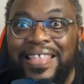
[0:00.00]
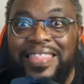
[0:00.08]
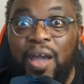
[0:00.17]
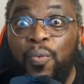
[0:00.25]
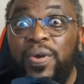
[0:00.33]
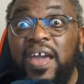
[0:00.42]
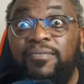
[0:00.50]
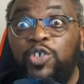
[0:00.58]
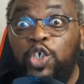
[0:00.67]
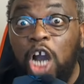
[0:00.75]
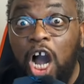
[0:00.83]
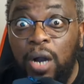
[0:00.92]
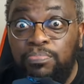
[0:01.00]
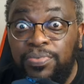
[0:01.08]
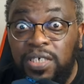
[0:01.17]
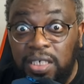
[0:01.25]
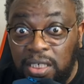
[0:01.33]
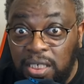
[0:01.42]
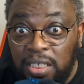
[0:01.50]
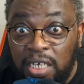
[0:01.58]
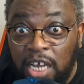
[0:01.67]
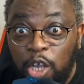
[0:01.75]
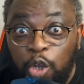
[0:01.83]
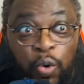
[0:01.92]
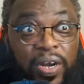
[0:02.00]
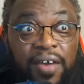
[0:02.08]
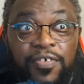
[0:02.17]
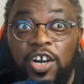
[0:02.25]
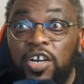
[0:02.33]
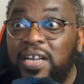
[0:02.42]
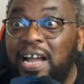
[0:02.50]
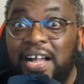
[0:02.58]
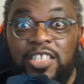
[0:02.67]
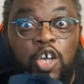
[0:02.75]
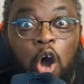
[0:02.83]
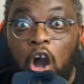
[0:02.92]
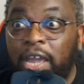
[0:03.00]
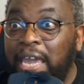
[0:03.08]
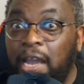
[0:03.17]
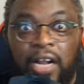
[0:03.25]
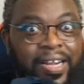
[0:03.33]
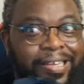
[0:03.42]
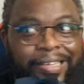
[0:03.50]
they would have jumped. You would have heard guns cocking.